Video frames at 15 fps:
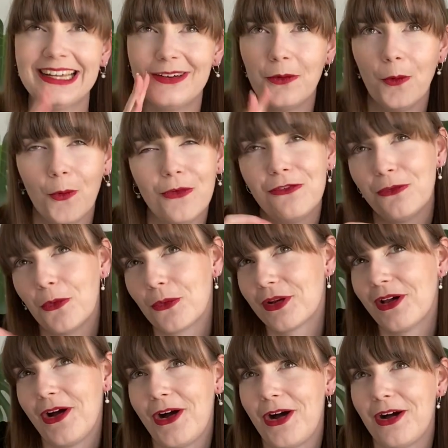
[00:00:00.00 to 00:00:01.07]
or four and
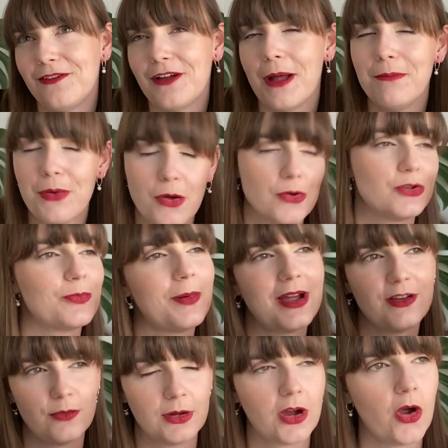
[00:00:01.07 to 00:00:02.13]
a half at a push but
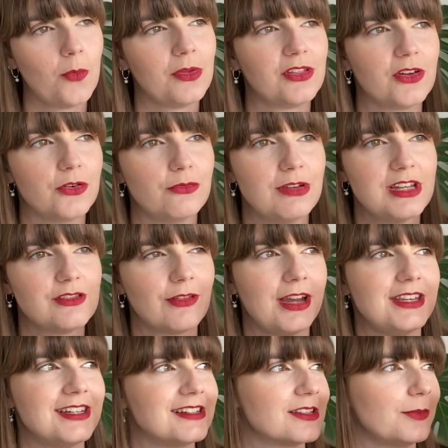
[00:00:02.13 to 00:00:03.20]
if we're going with Goodreads
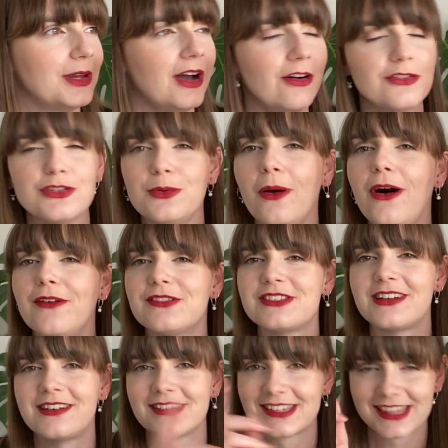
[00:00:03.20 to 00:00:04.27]
ratings and we can't do half
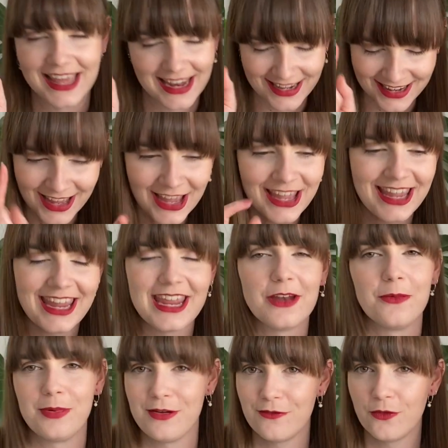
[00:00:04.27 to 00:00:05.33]
stars then
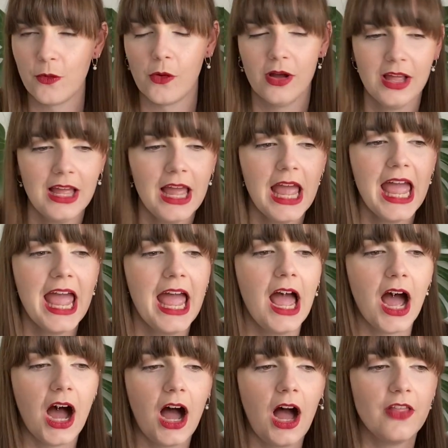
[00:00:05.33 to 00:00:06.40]
it'll be four.
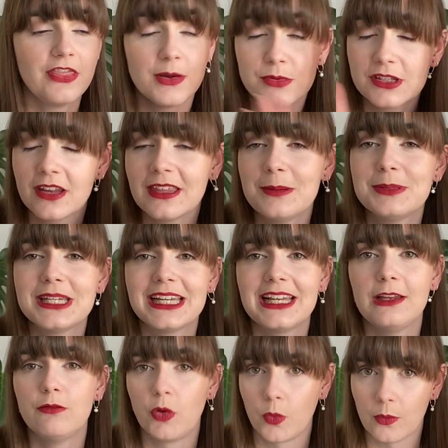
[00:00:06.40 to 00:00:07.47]
There was nothing
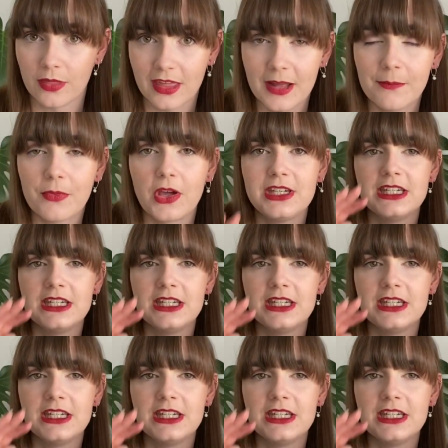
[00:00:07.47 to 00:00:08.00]
particularly wrong with it. I